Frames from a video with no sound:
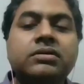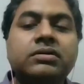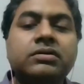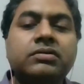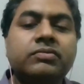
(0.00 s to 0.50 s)

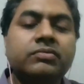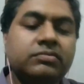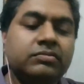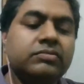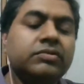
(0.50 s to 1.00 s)
uh,
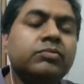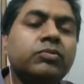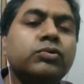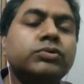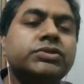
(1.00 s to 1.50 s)

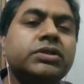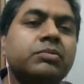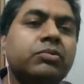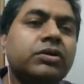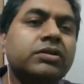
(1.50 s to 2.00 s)
question
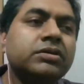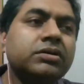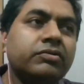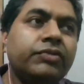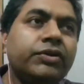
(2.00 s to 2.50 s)
about
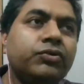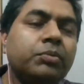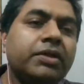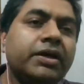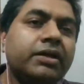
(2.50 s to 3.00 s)
the when to
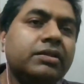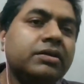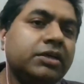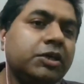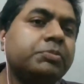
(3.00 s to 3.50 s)
apply
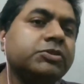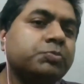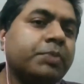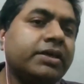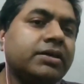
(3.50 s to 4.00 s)
the hip
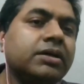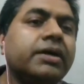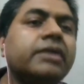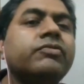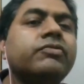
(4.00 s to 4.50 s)
spica uh,
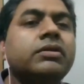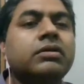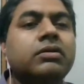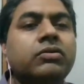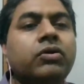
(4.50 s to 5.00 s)
and when
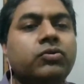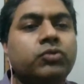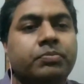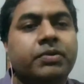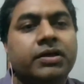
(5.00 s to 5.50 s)
not
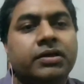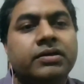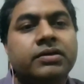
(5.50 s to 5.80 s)
to apply